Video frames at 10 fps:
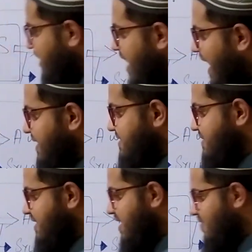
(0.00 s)

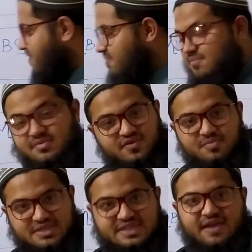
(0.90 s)
guys, we
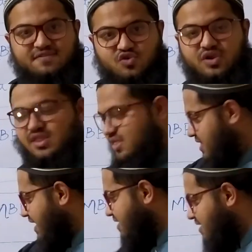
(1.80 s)
must have during
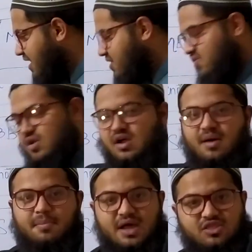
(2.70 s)
that
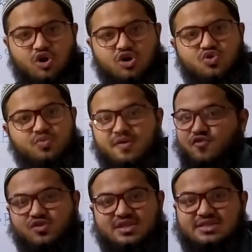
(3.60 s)
a month or two
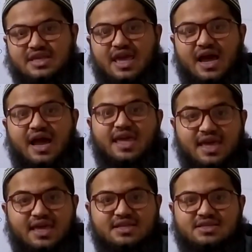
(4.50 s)
before the
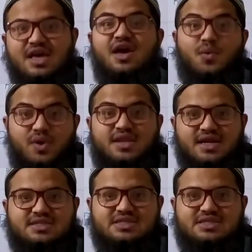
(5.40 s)
CAIEs, we did